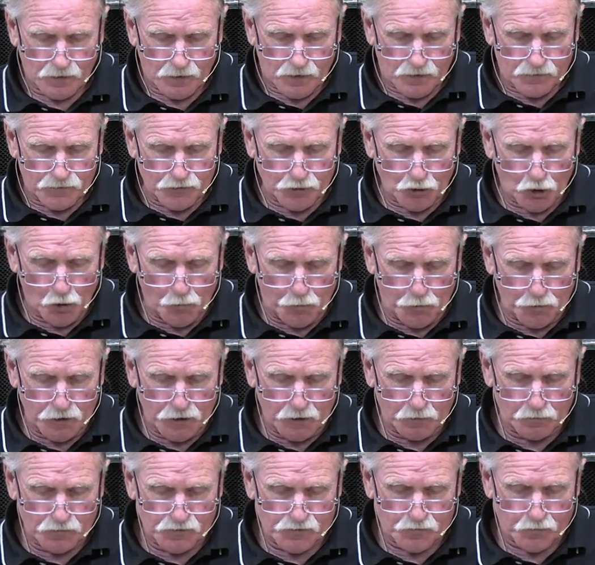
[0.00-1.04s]
The
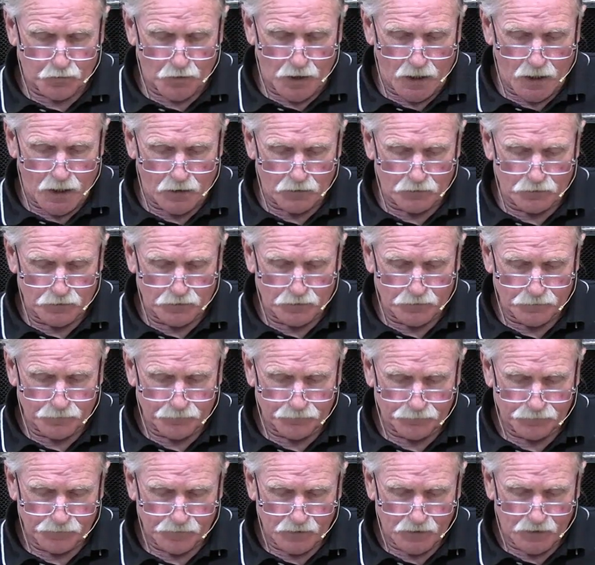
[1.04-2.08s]
opening was round,
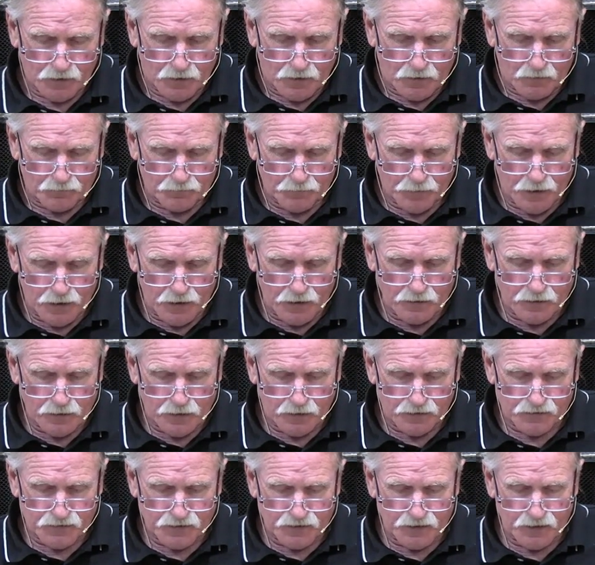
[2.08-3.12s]
made
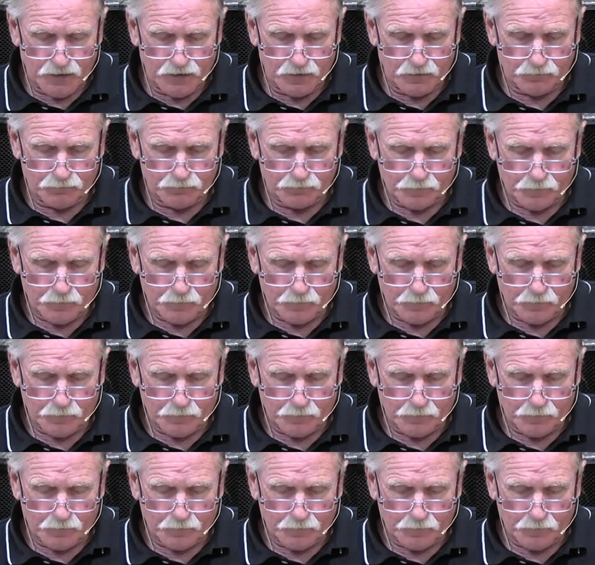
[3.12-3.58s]
as a